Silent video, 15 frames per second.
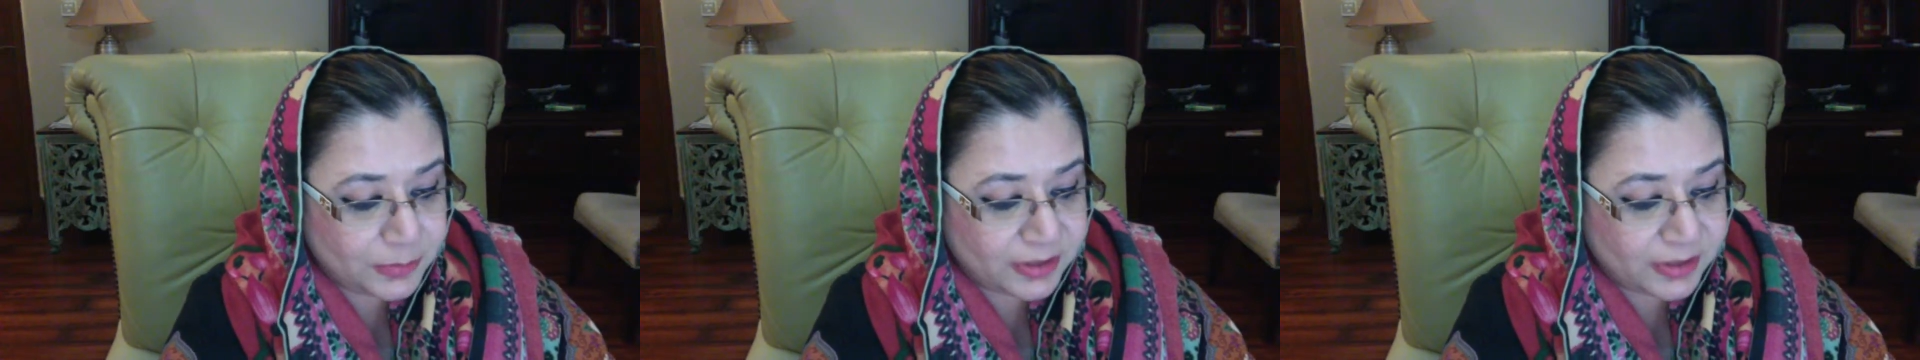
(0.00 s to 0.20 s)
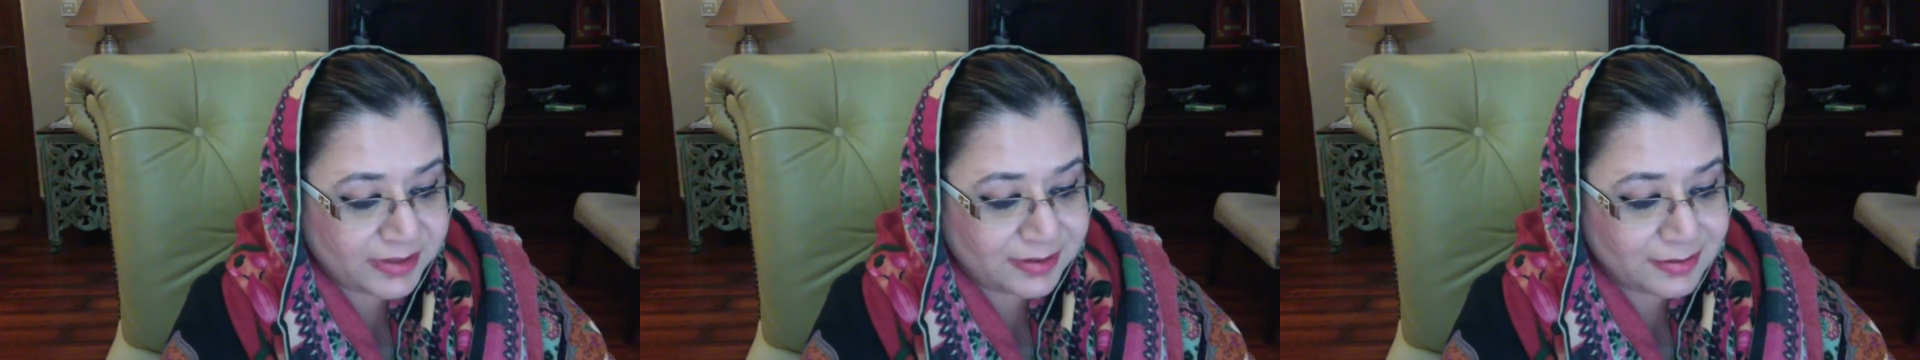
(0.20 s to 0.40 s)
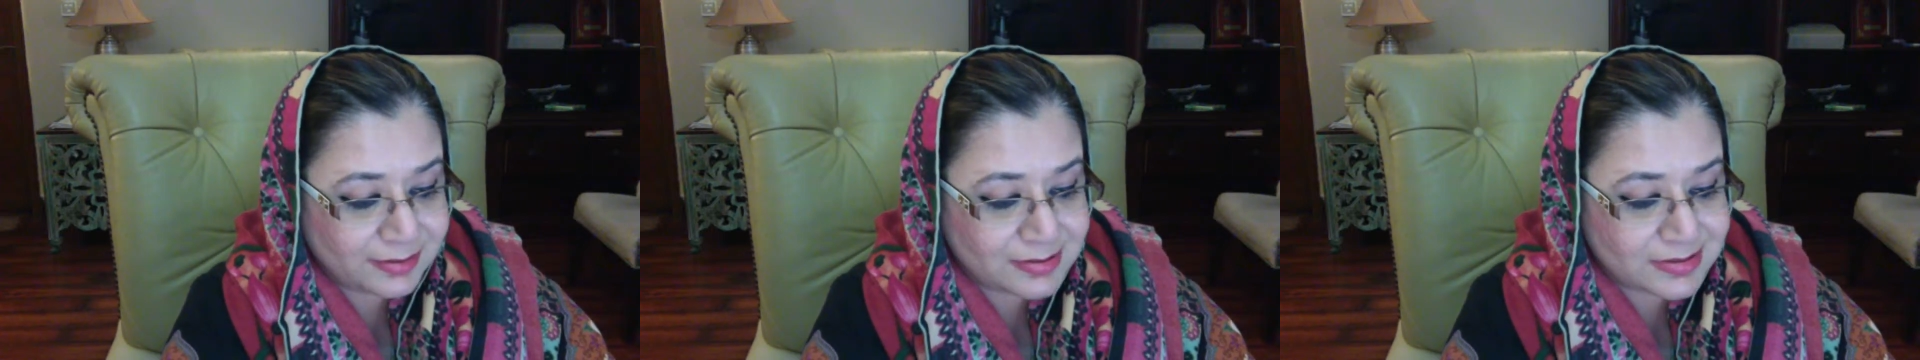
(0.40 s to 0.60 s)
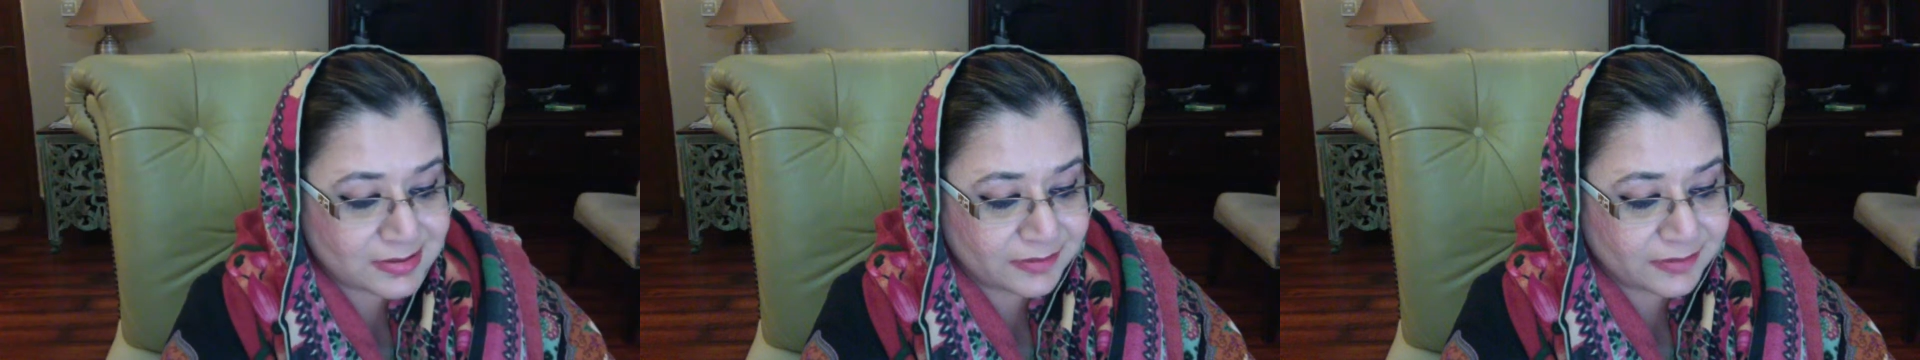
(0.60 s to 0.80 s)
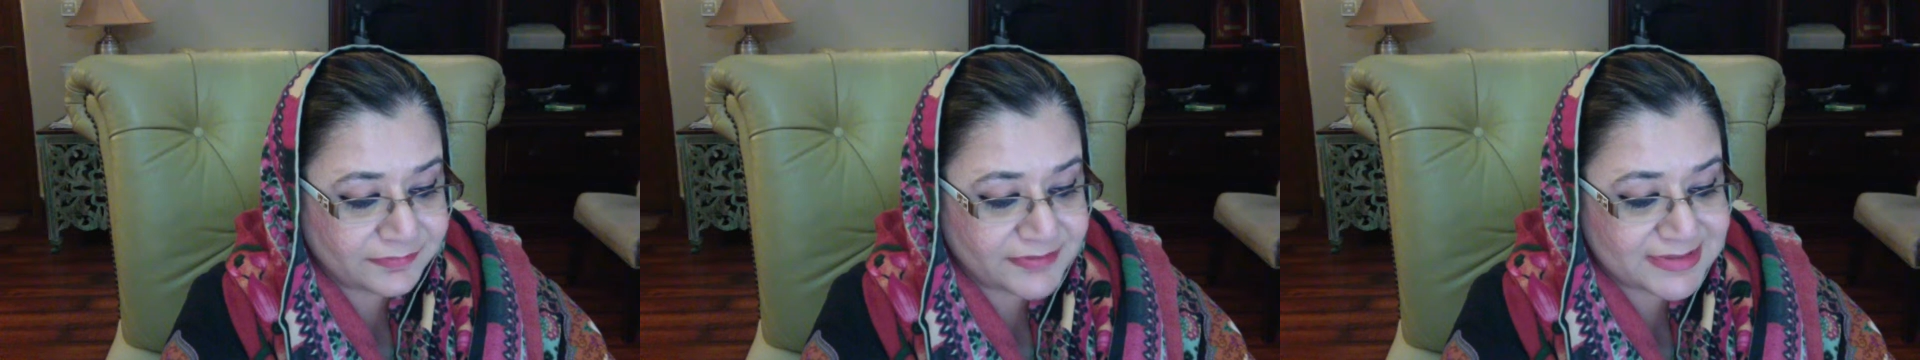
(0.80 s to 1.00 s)

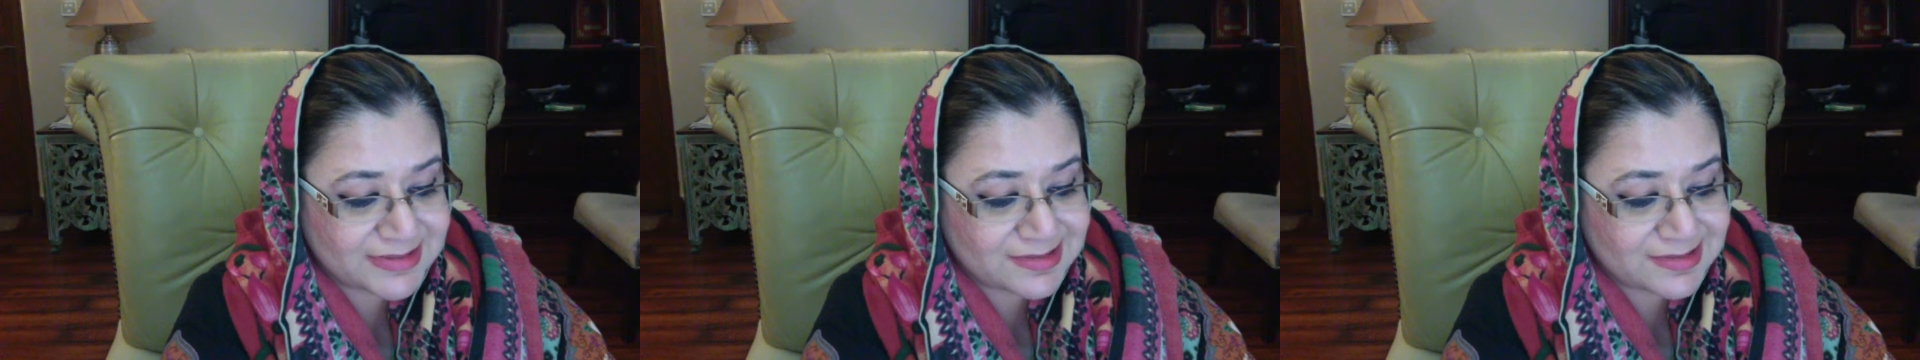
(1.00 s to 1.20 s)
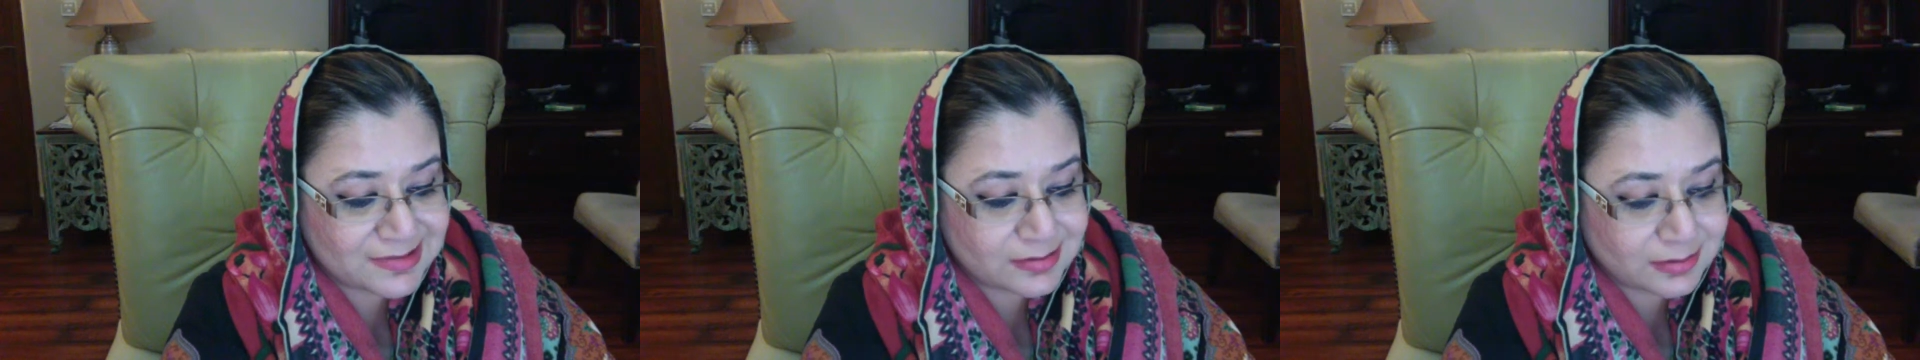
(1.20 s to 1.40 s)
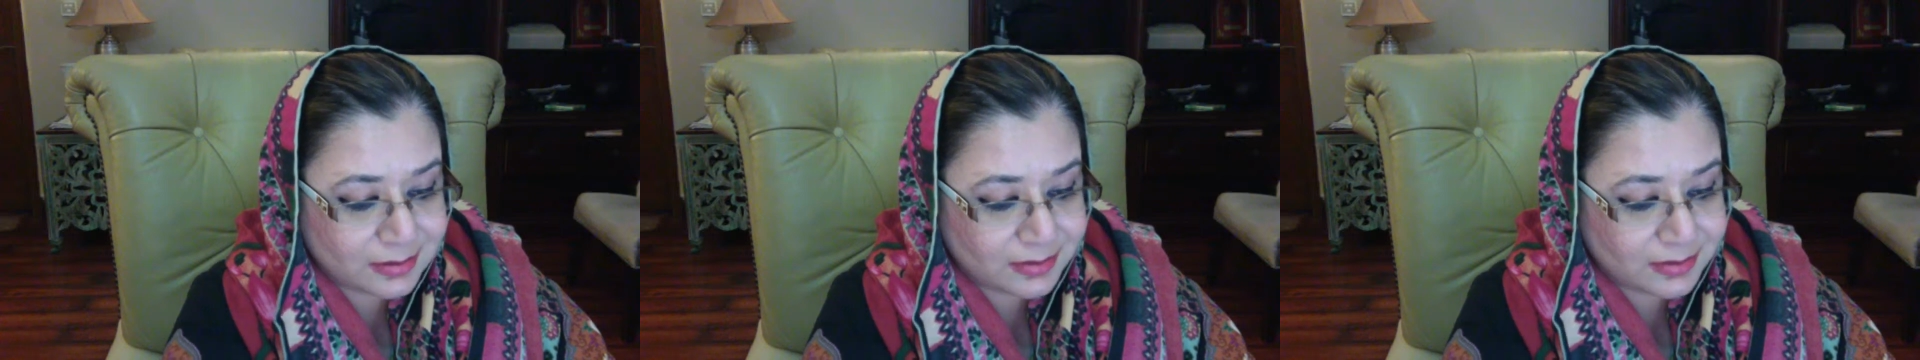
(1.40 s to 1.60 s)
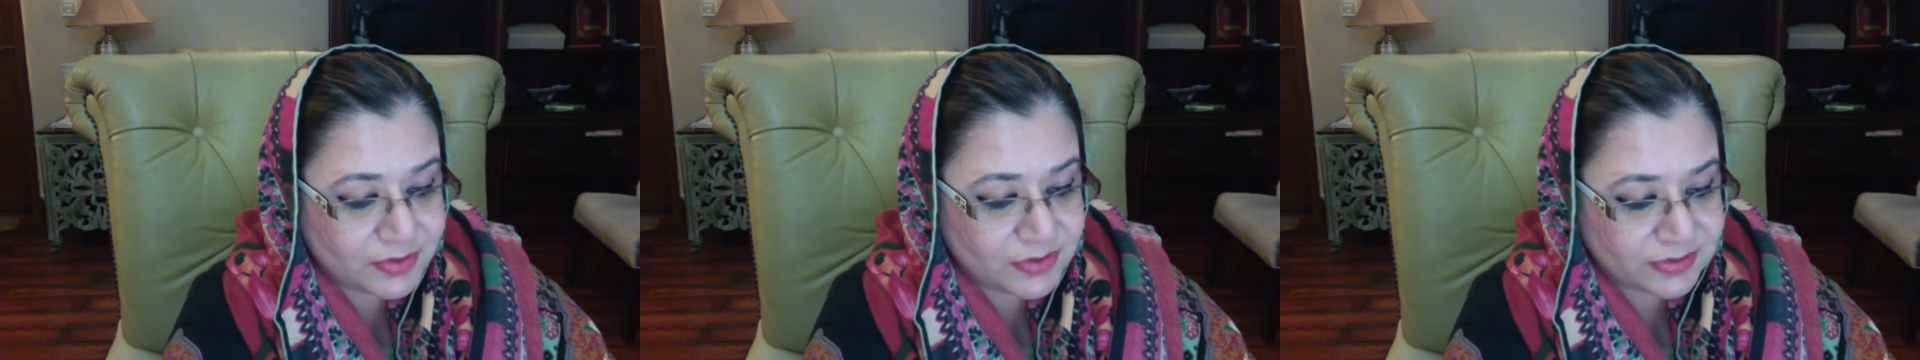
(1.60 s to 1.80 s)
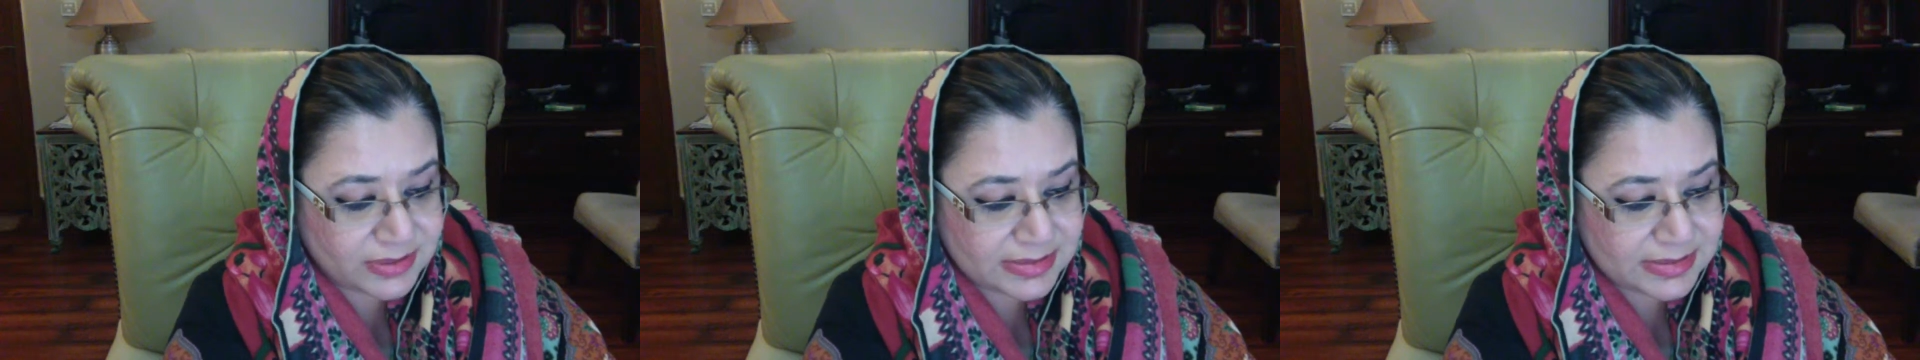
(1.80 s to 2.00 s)
markets of assisted
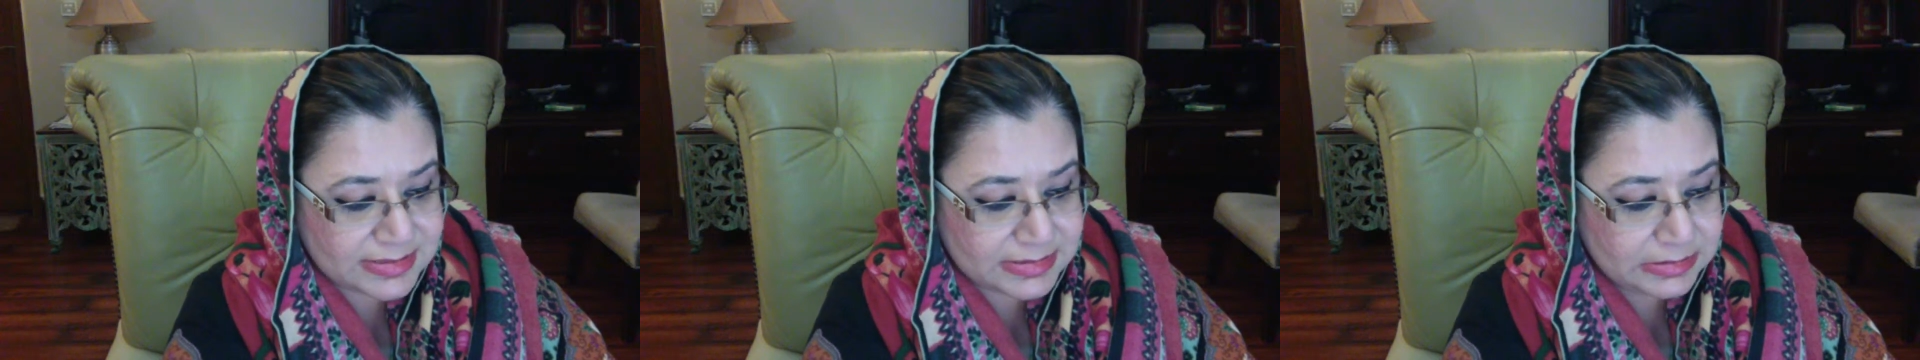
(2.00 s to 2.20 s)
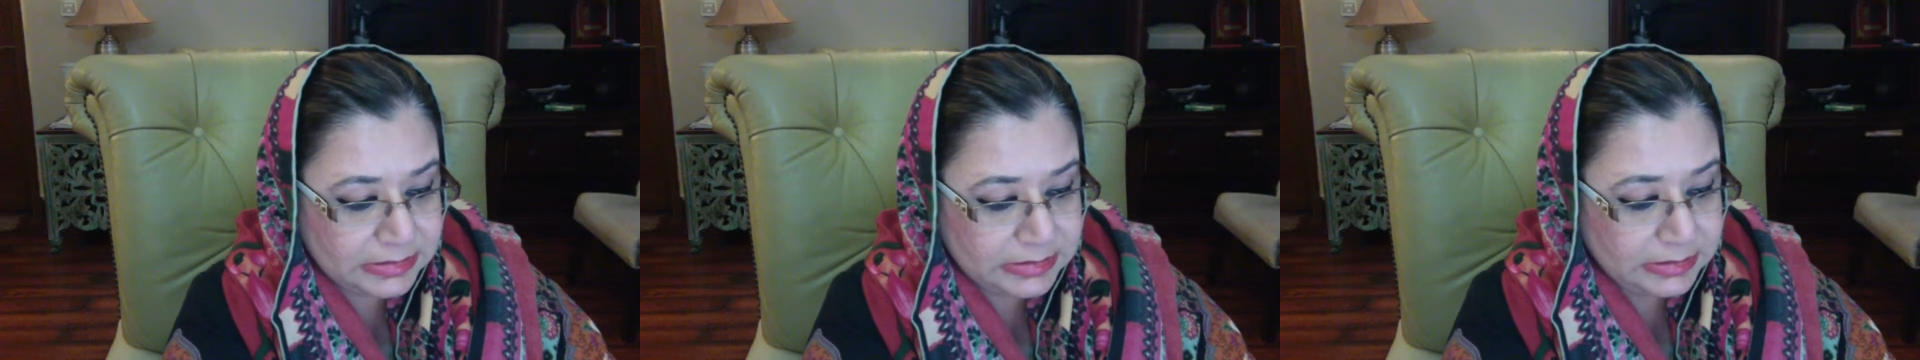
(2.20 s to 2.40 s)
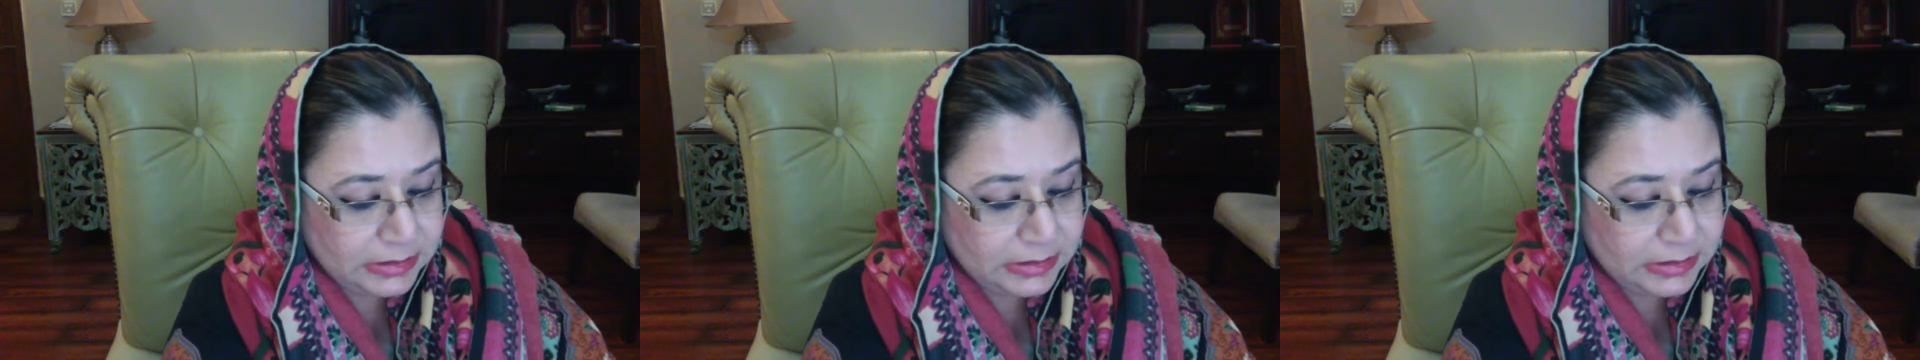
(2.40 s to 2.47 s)
countries.